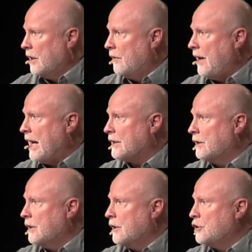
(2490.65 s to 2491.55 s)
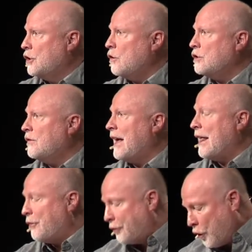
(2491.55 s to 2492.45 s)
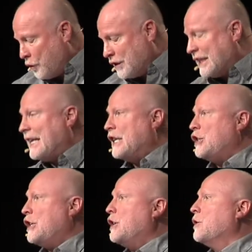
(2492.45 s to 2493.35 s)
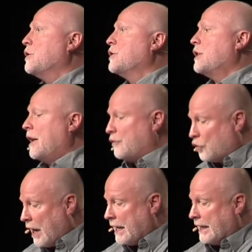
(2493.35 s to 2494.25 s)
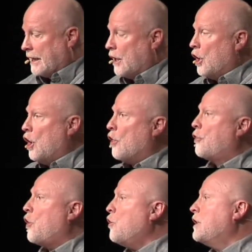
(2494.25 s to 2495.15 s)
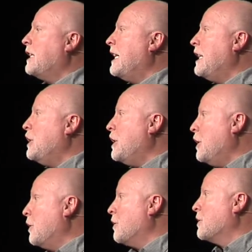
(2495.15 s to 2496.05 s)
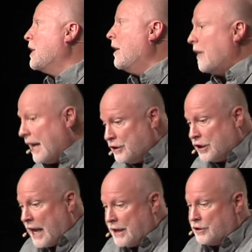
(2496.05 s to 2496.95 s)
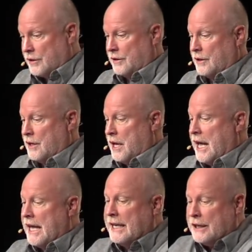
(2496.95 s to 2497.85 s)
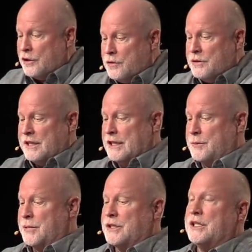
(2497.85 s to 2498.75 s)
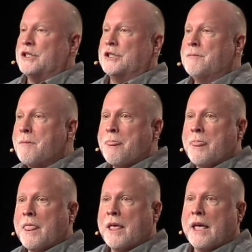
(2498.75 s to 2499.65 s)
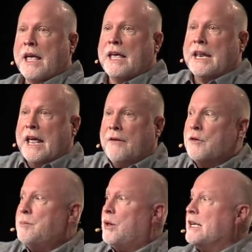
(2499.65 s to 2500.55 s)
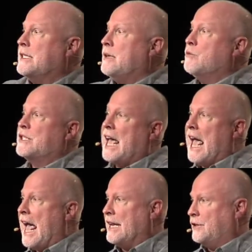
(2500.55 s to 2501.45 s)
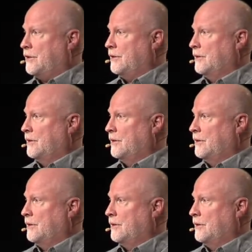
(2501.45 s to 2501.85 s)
In fact, Joseph had 13 years of training, 13 years of education. And he used his position in every place he was at